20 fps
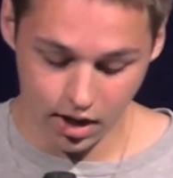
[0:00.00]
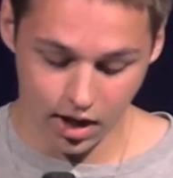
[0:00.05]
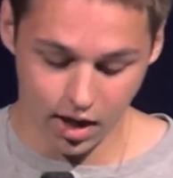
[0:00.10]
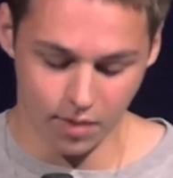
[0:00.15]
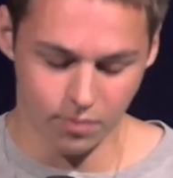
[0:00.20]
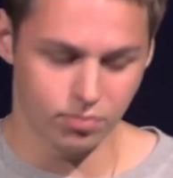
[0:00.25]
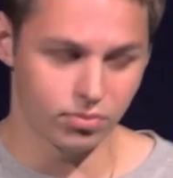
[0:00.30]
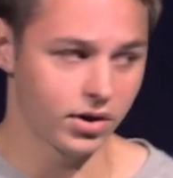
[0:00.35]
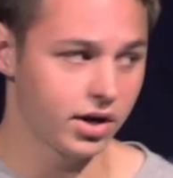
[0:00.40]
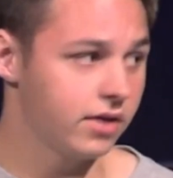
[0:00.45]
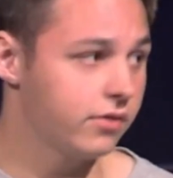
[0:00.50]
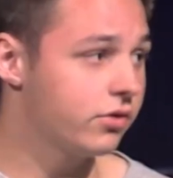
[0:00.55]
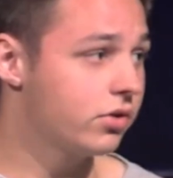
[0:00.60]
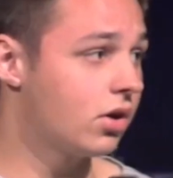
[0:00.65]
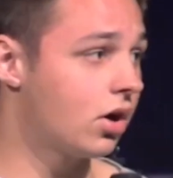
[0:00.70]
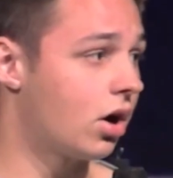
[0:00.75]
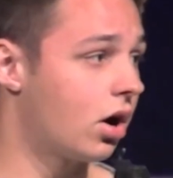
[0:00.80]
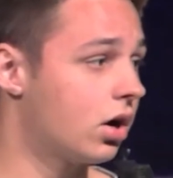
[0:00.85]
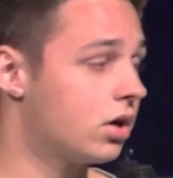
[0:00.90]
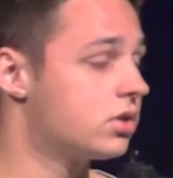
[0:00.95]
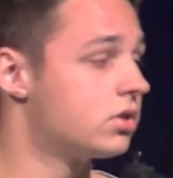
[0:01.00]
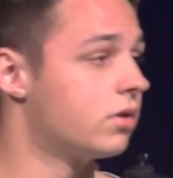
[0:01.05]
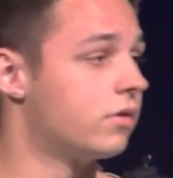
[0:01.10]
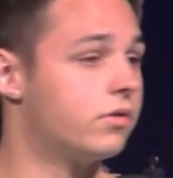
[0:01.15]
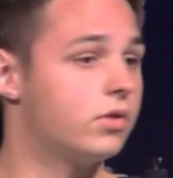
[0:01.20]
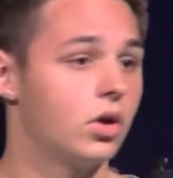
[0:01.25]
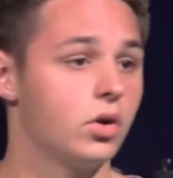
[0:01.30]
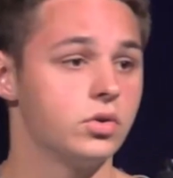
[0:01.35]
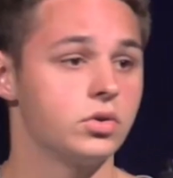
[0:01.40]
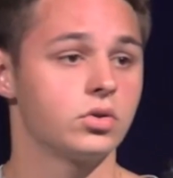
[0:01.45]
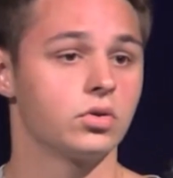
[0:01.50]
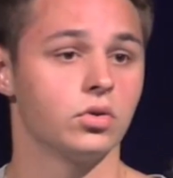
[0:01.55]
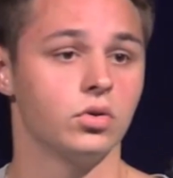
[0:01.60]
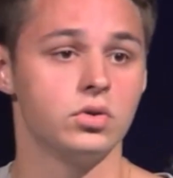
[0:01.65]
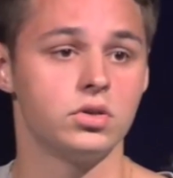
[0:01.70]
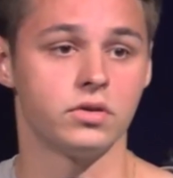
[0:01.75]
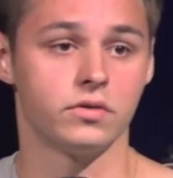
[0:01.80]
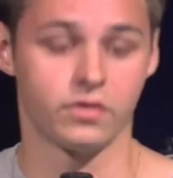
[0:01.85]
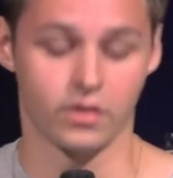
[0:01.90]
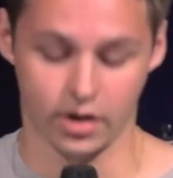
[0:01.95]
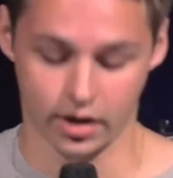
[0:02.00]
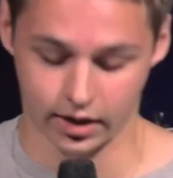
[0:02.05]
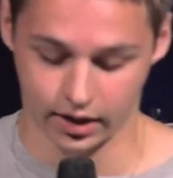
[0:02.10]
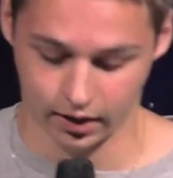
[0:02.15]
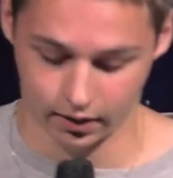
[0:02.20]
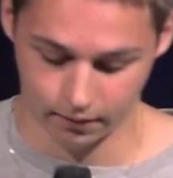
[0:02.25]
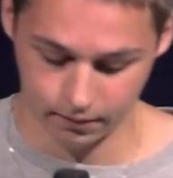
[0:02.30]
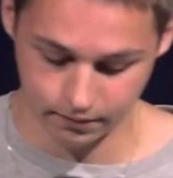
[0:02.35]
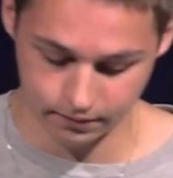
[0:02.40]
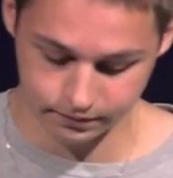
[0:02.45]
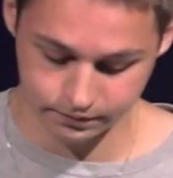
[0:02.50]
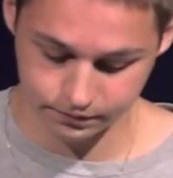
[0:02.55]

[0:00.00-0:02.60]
and praying for the hearts of those crucifying him.